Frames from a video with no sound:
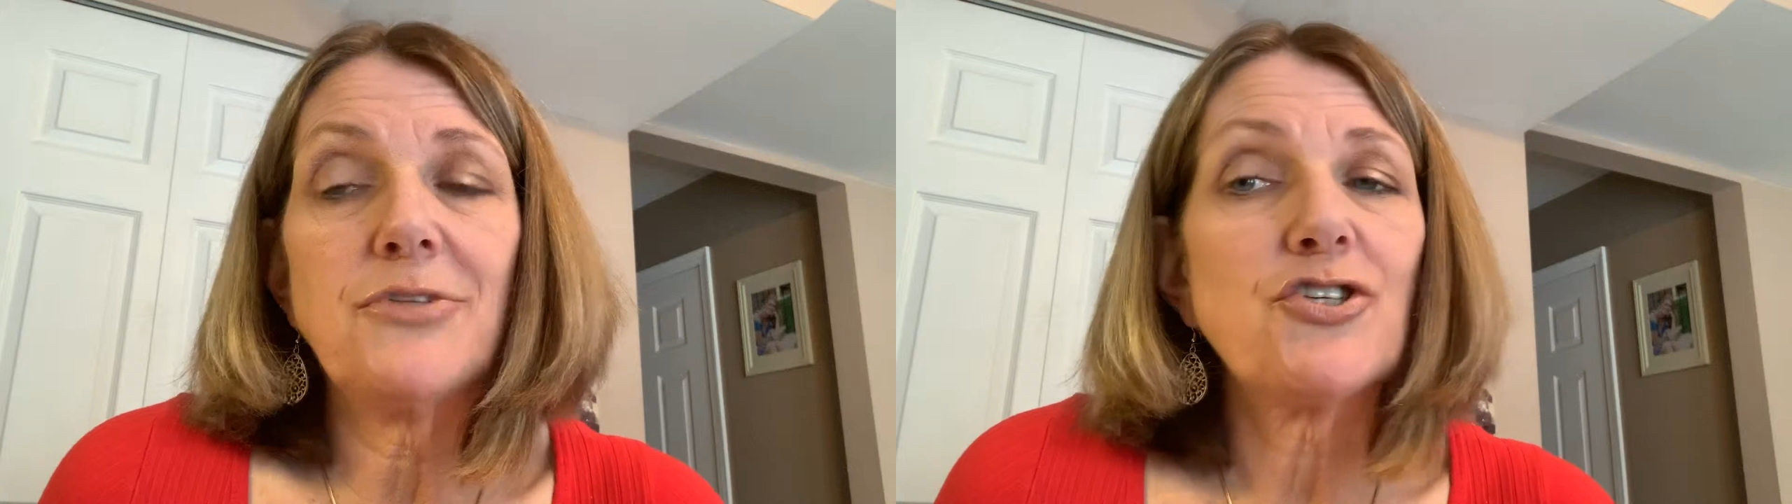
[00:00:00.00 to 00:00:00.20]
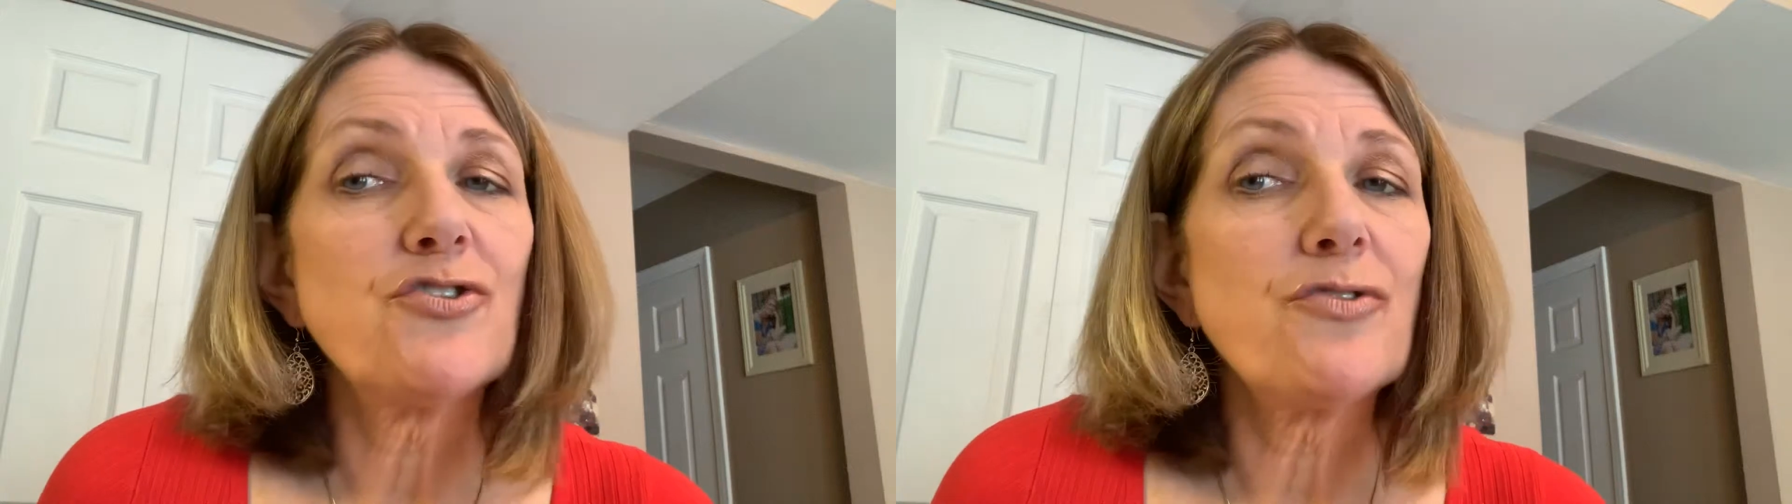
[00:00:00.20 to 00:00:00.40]

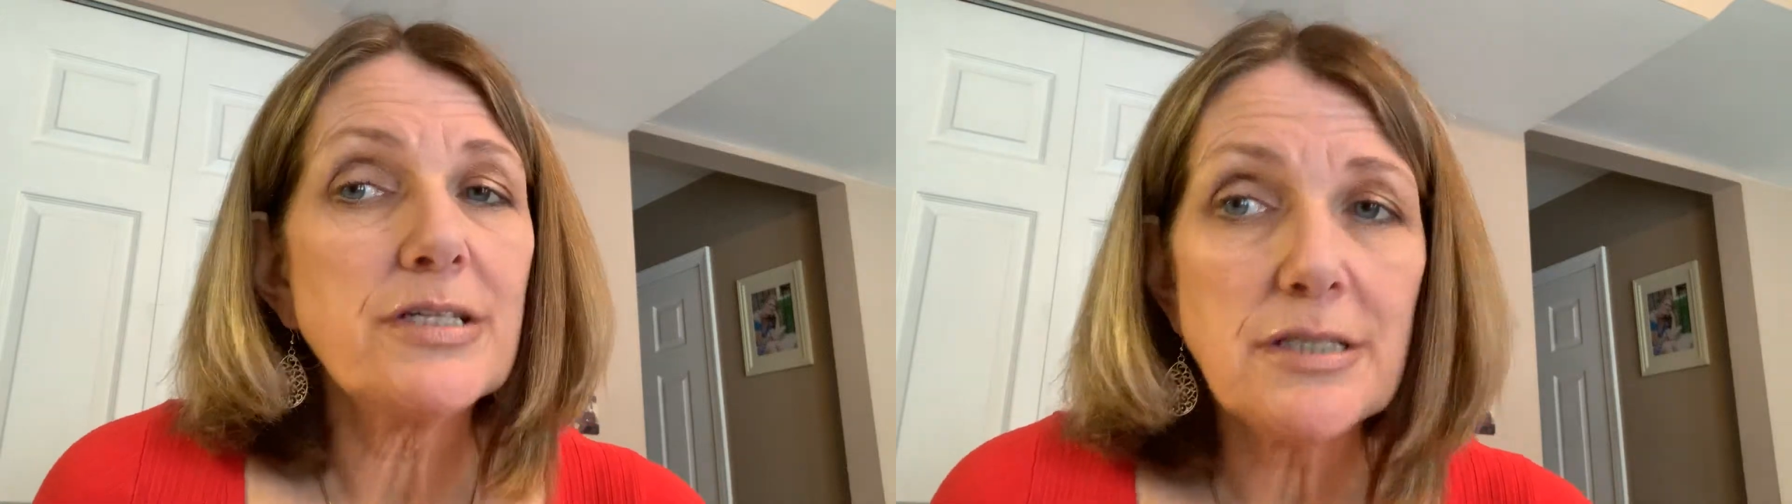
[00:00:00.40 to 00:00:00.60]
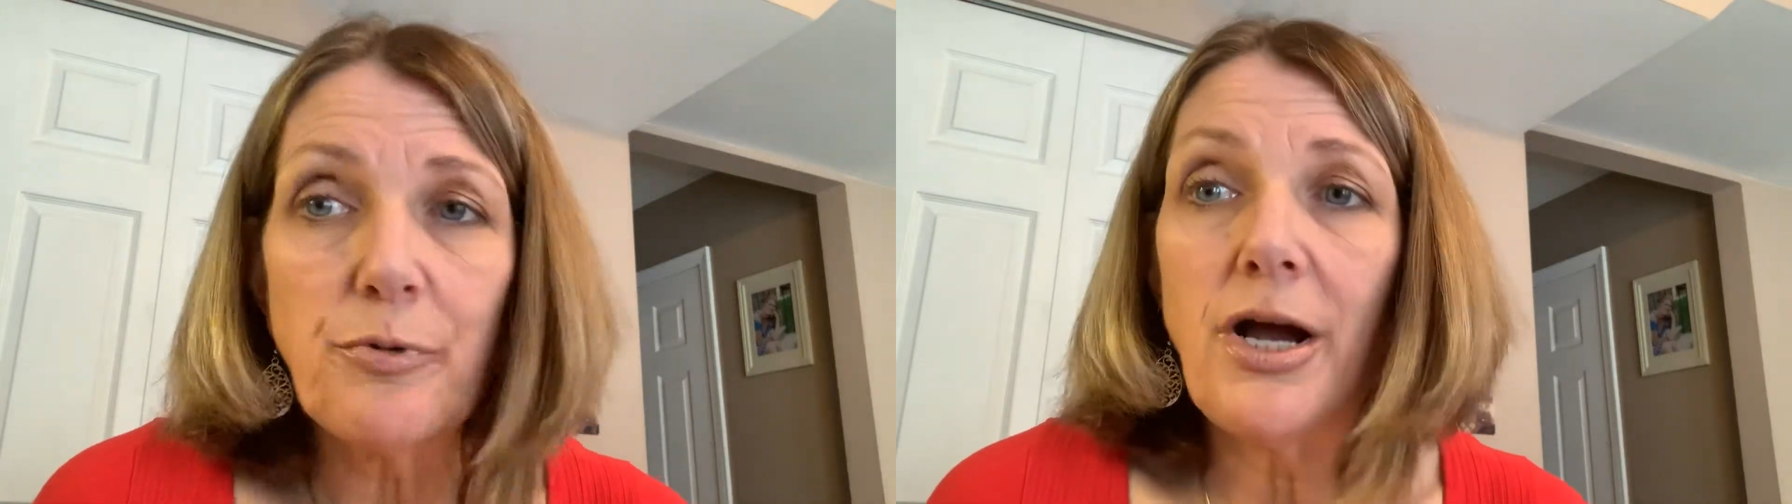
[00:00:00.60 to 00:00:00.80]

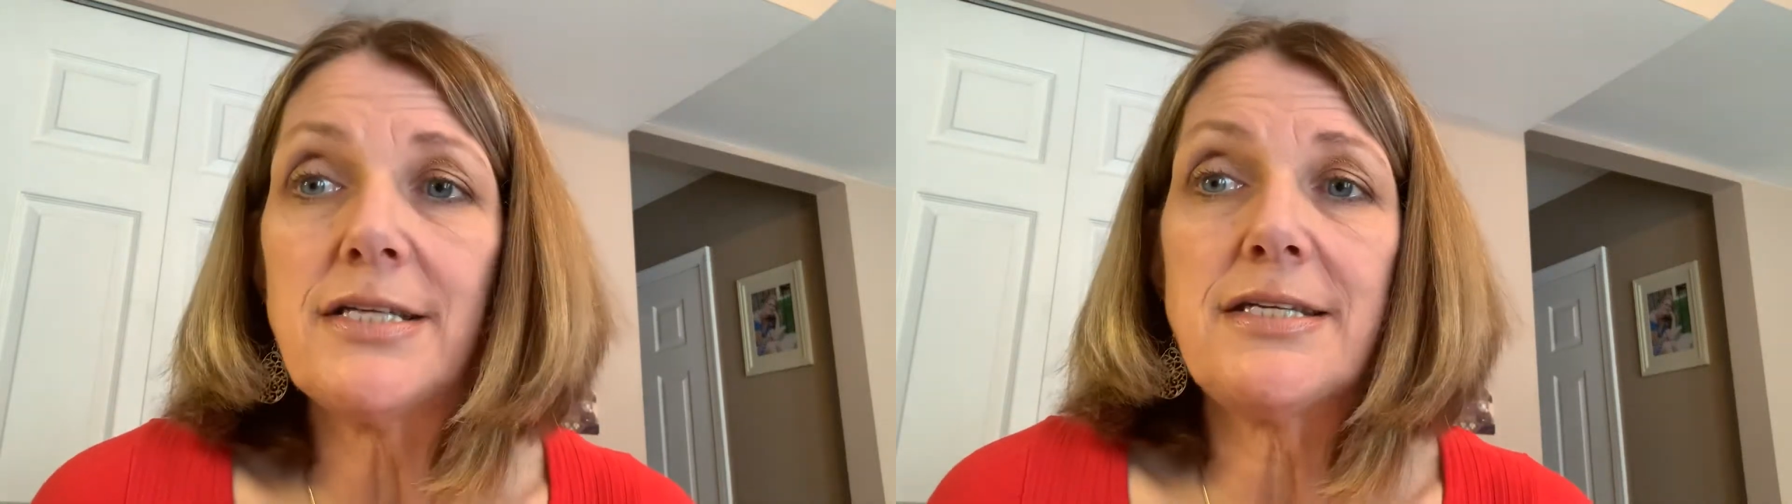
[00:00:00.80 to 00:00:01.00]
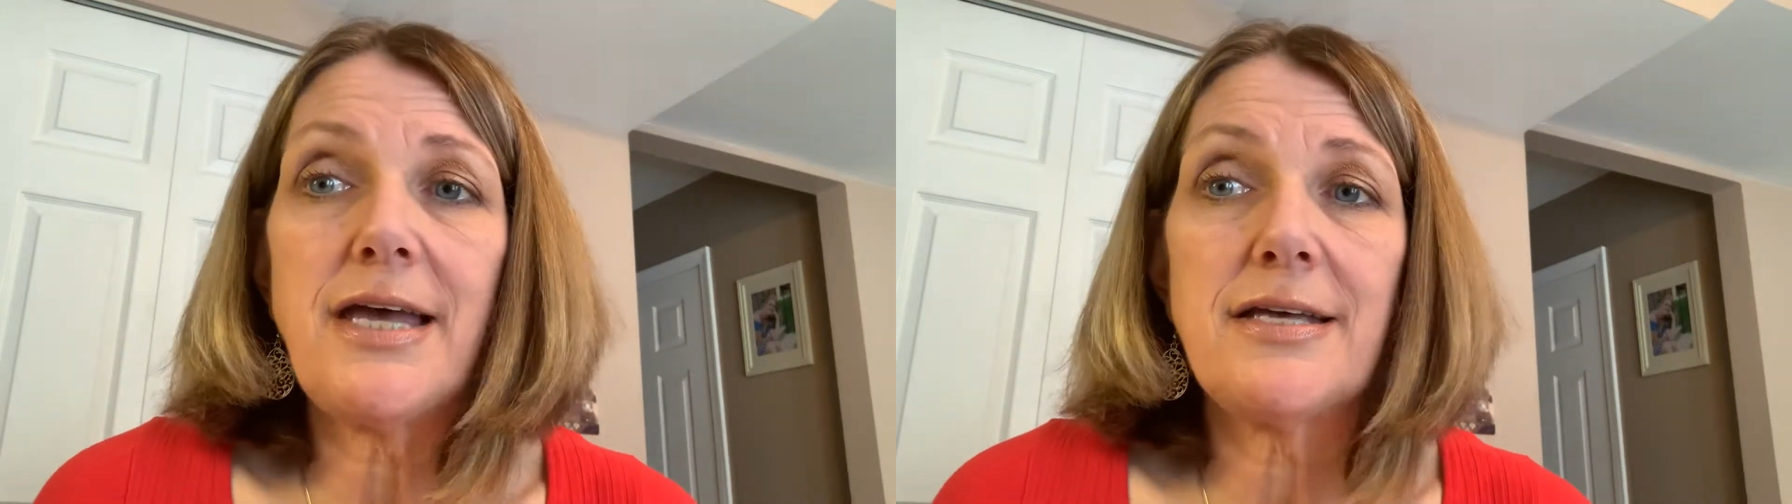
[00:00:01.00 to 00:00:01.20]
trust the
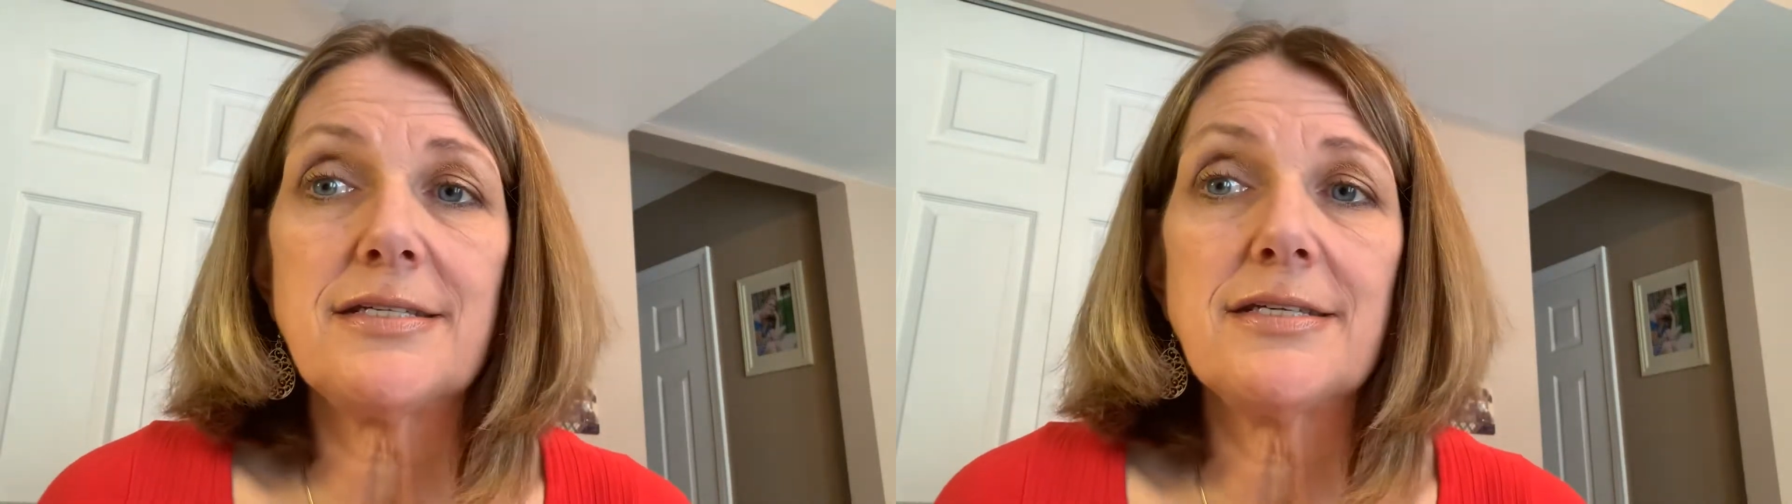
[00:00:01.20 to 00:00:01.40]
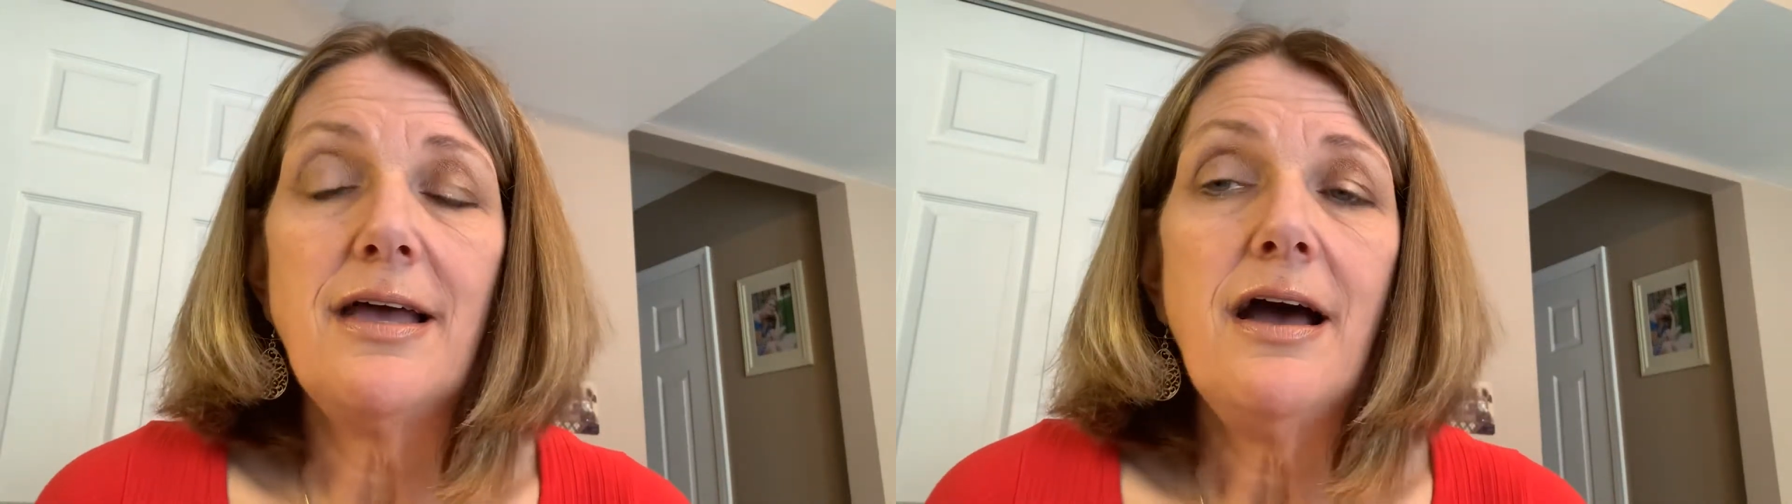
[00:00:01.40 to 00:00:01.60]
process.